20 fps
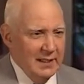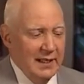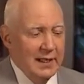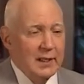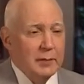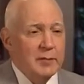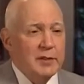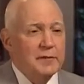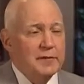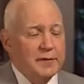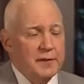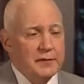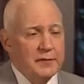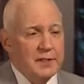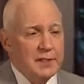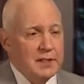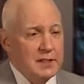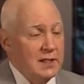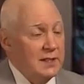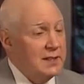And the
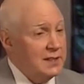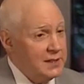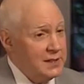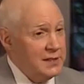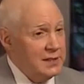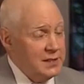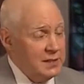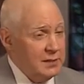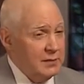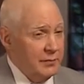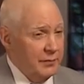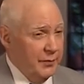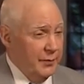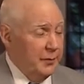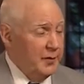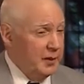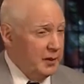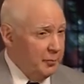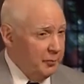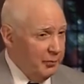mid-50s,
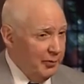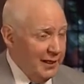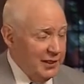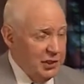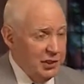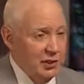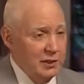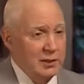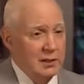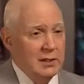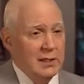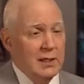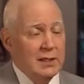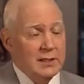from the Depression